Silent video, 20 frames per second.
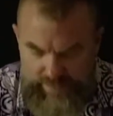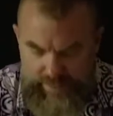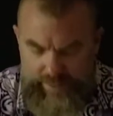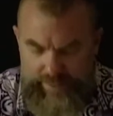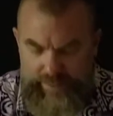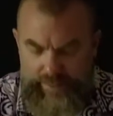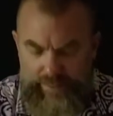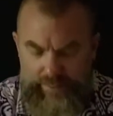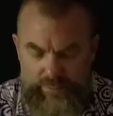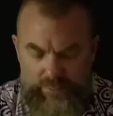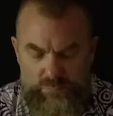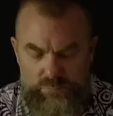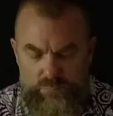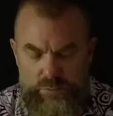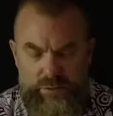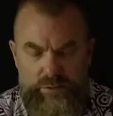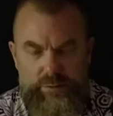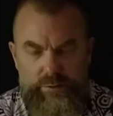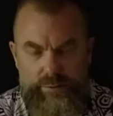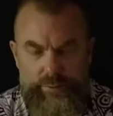at
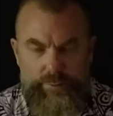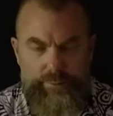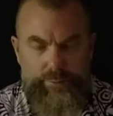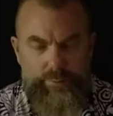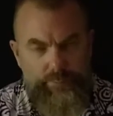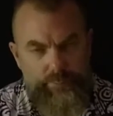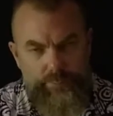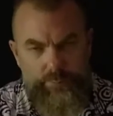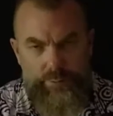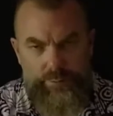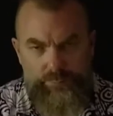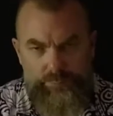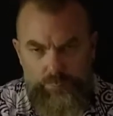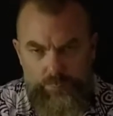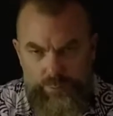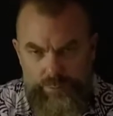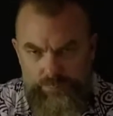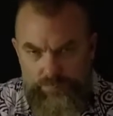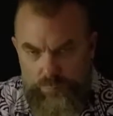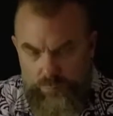with a
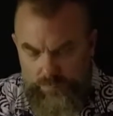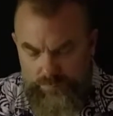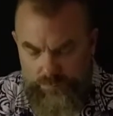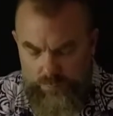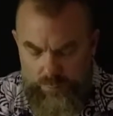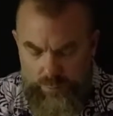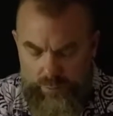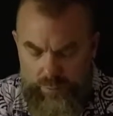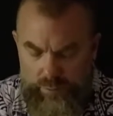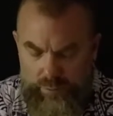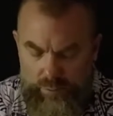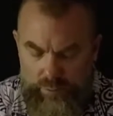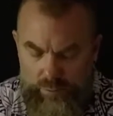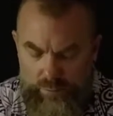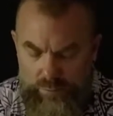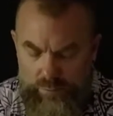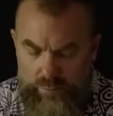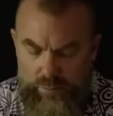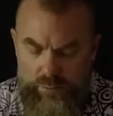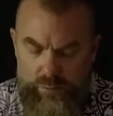144 fork and a
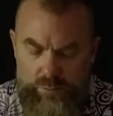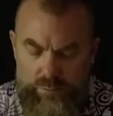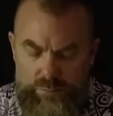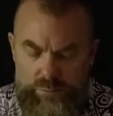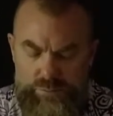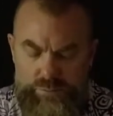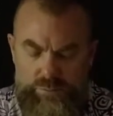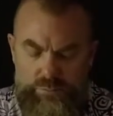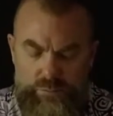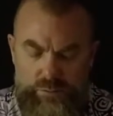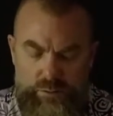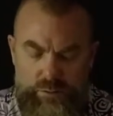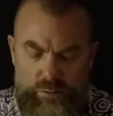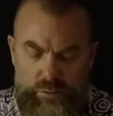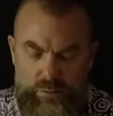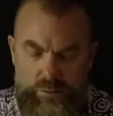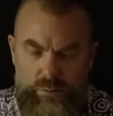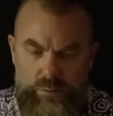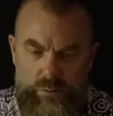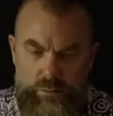crystal
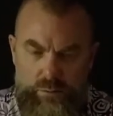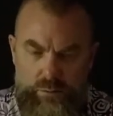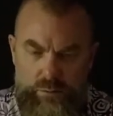here,